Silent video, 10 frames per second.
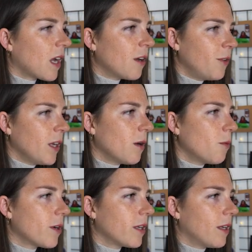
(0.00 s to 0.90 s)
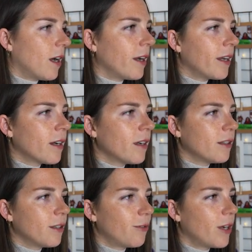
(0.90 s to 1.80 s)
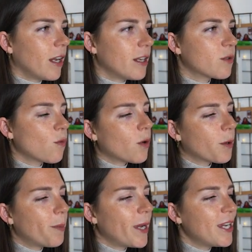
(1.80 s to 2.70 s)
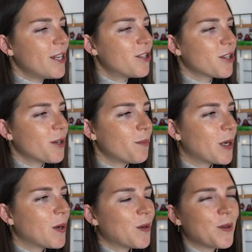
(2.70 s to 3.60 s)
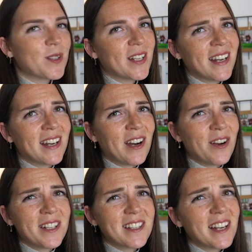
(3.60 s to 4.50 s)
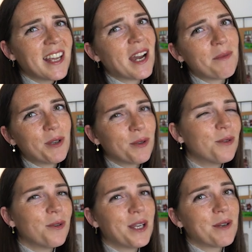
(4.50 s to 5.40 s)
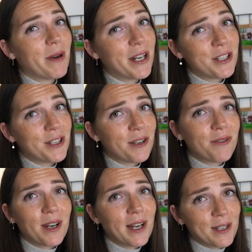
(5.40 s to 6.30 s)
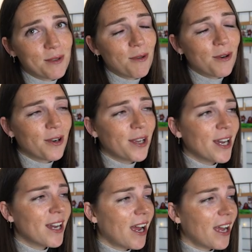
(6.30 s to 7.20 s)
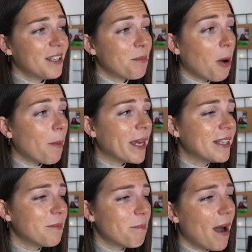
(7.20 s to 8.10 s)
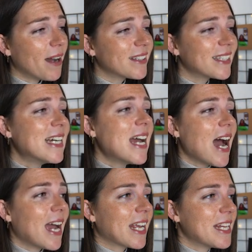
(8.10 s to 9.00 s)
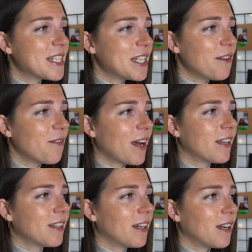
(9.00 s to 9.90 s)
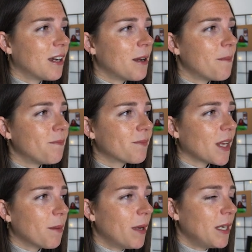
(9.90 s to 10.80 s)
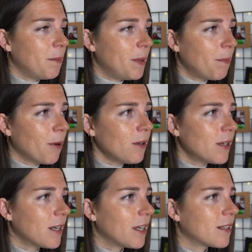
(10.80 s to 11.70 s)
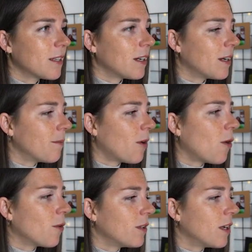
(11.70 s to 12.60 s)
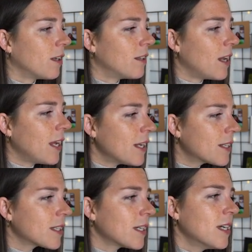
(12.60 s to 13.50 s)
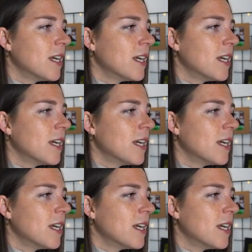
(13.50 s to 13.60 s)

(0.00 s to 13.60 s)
I think I will retire the freelance work page uh, because uh, honestly I'm not doing much uh, freelance work uh, at the moment but I can see that um, many people clicked um, on uh, the links